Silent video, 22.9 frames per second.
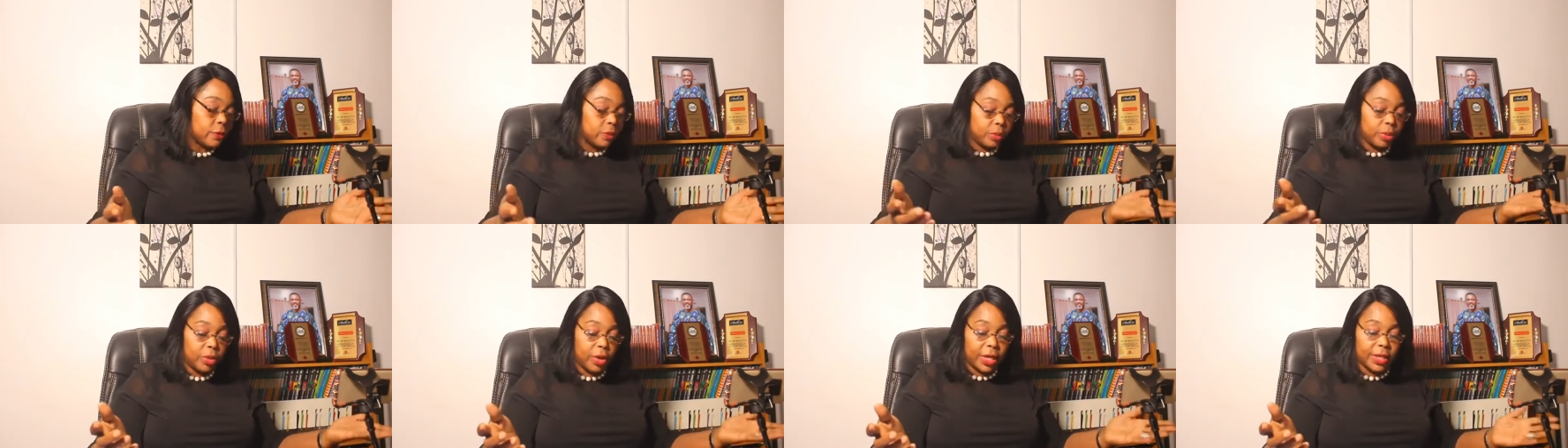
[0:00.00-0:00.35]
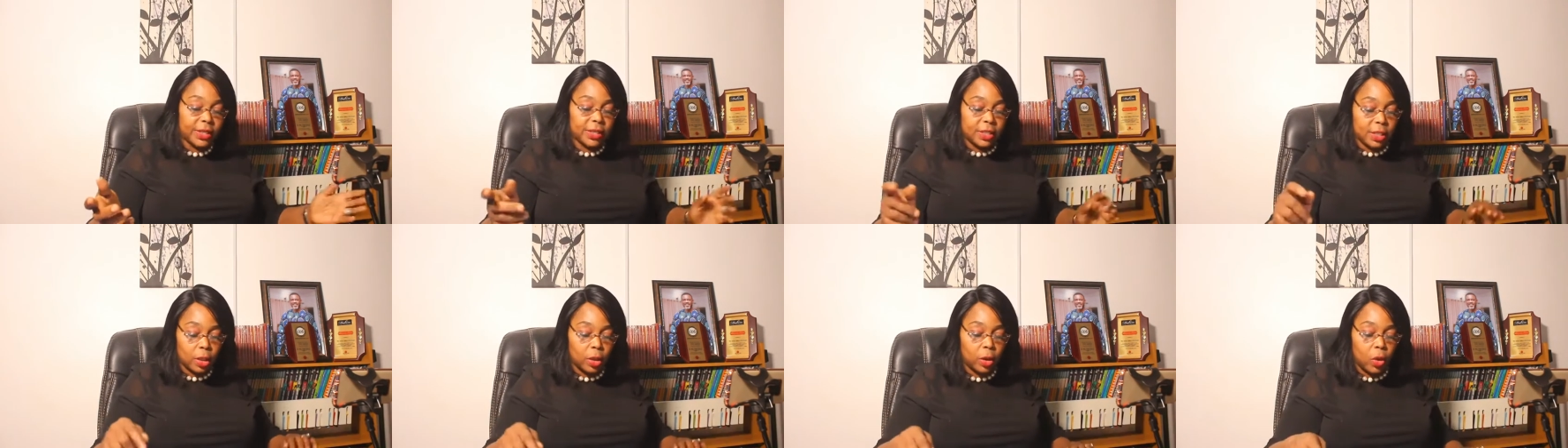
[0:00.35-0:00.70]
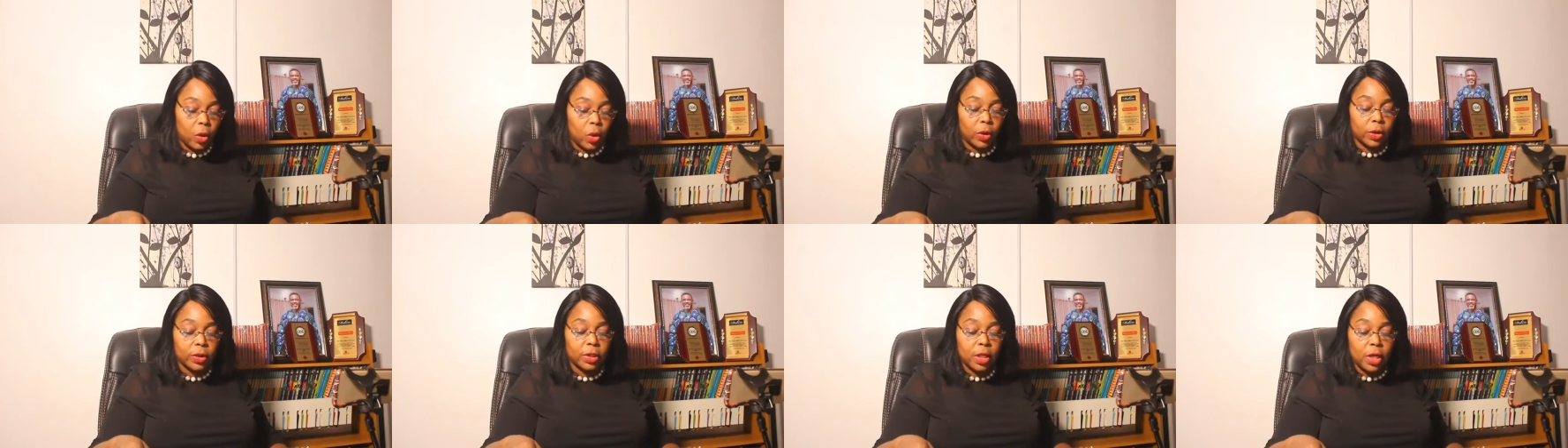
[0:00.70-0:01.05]
Praise the
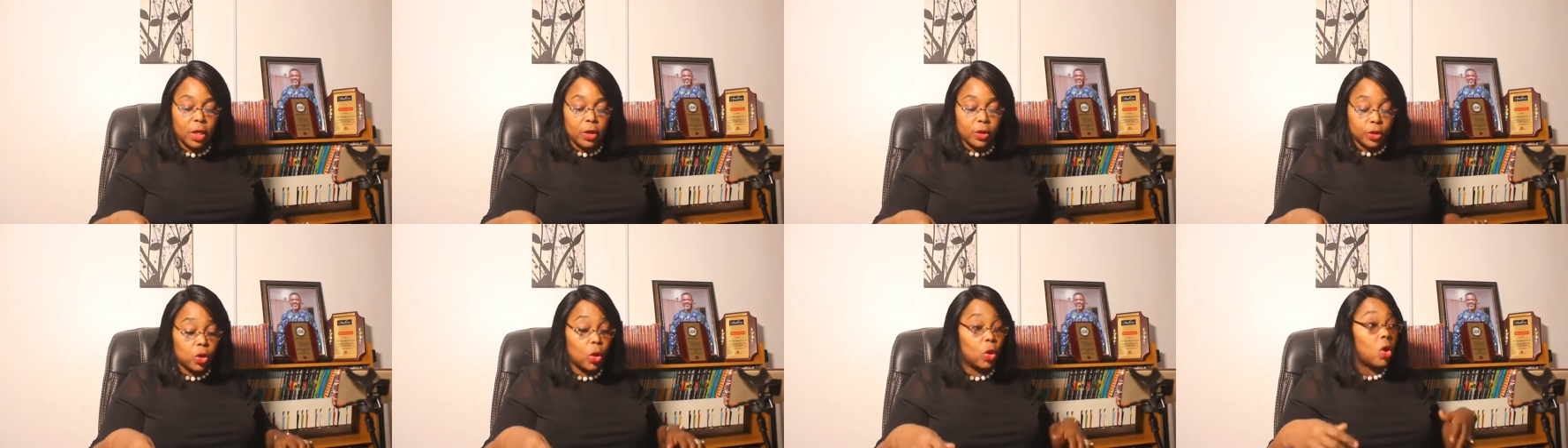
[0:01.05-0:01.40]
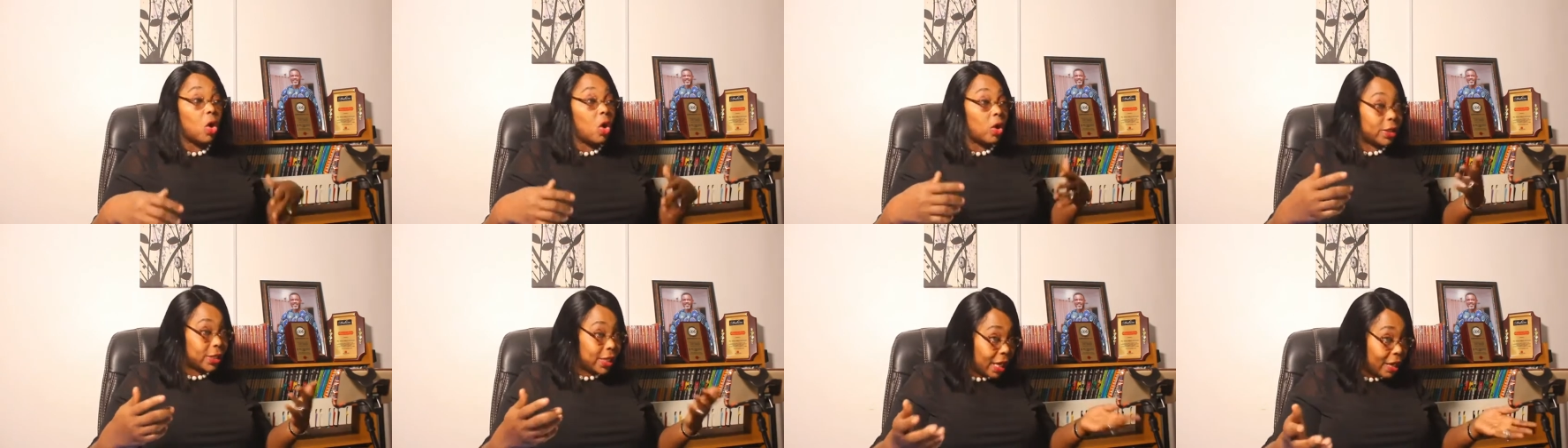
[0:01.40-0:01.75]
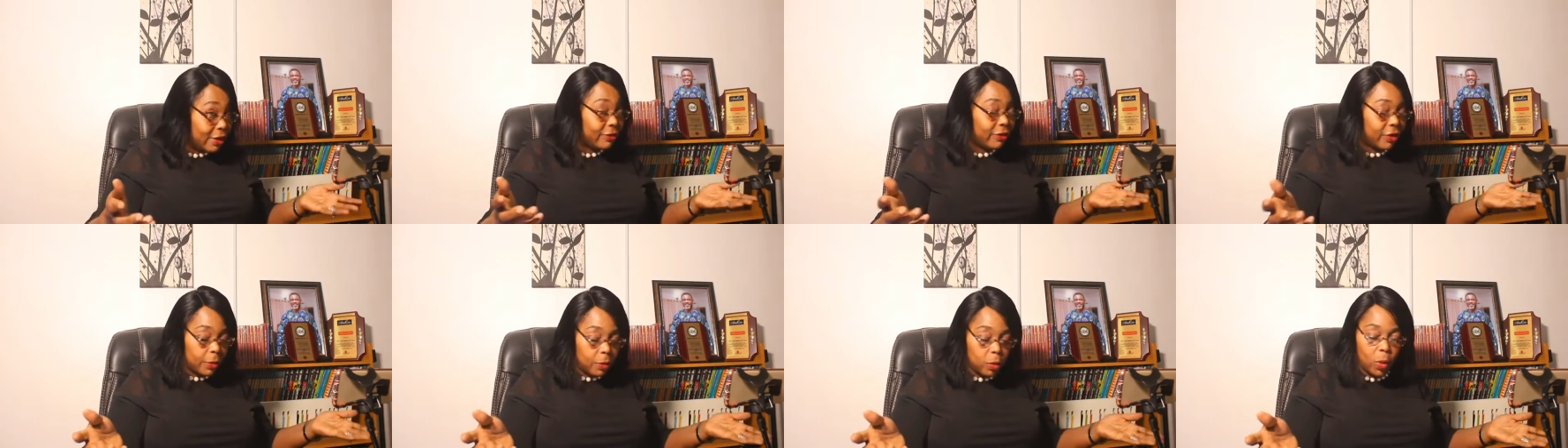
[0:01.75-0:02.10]
Lord. So God
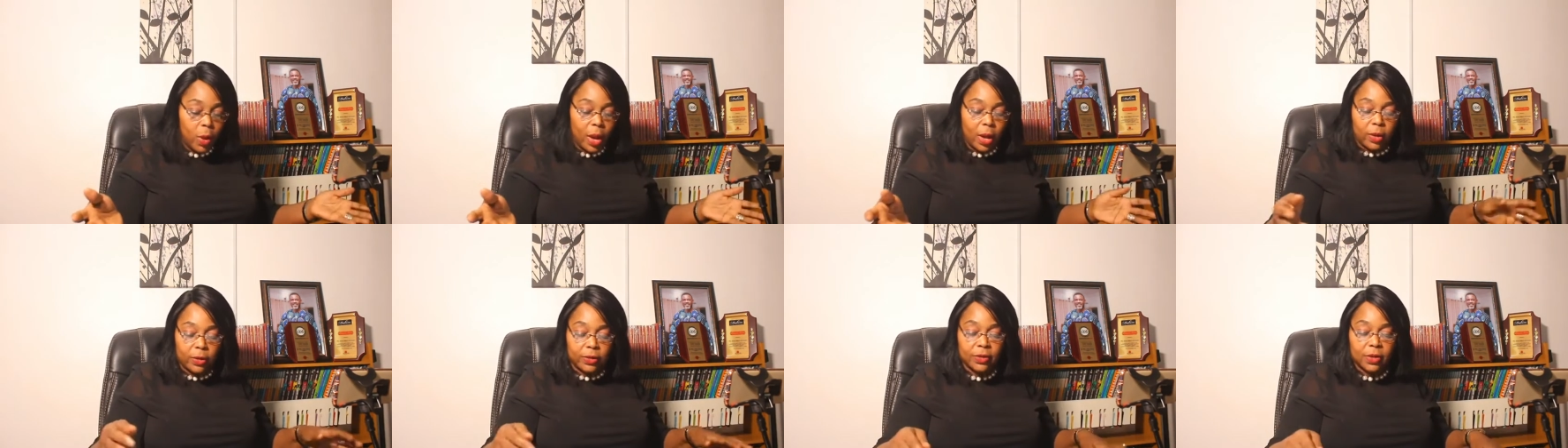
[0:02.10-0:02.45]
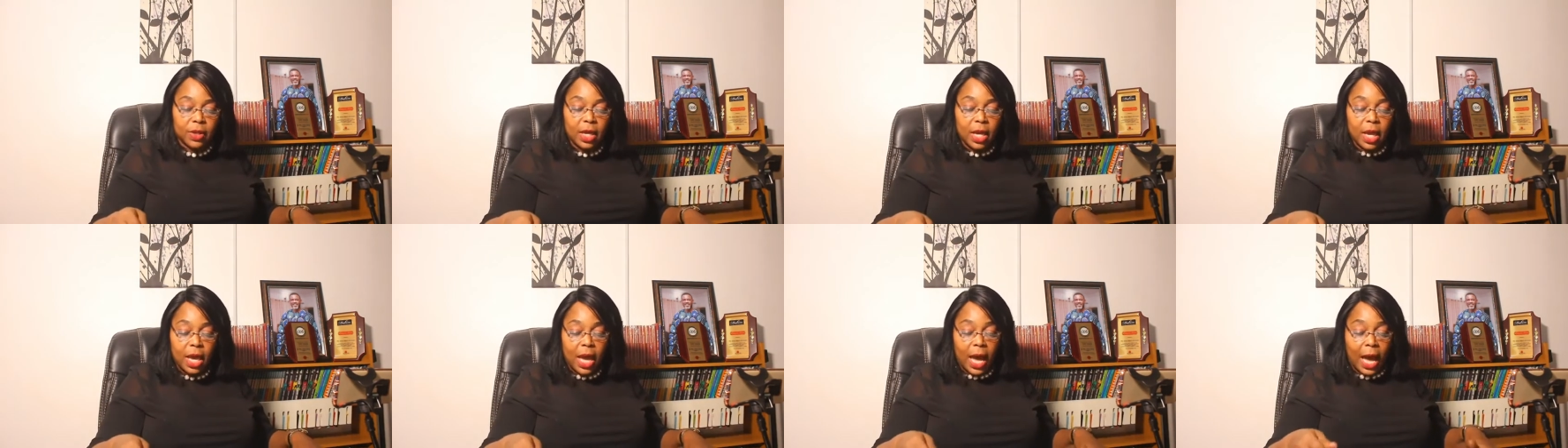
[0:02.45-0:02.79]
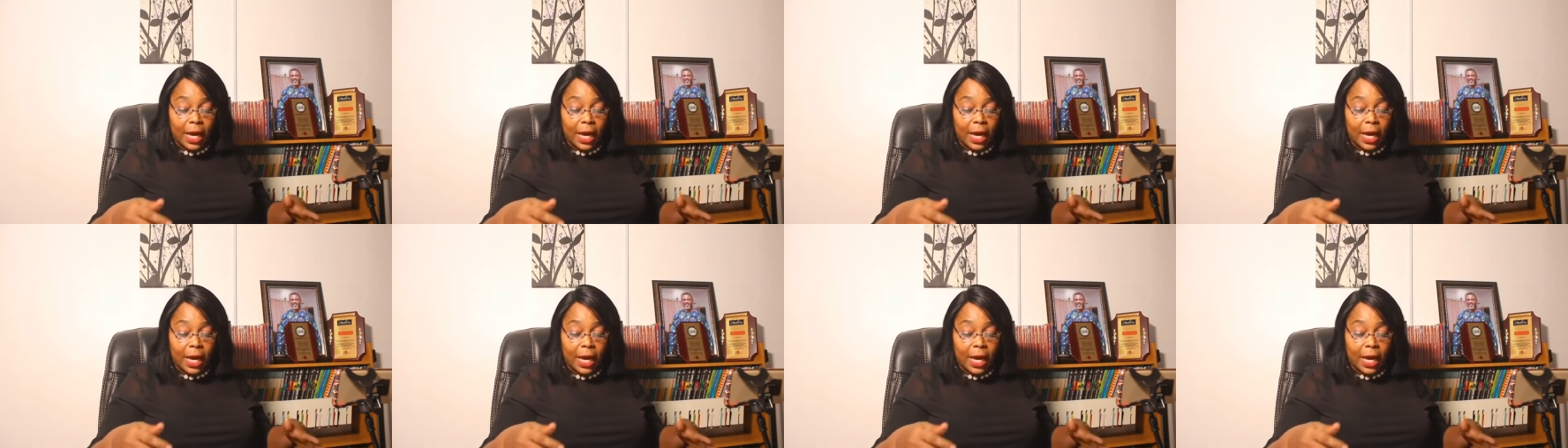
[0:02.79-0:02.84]
gave him wealth.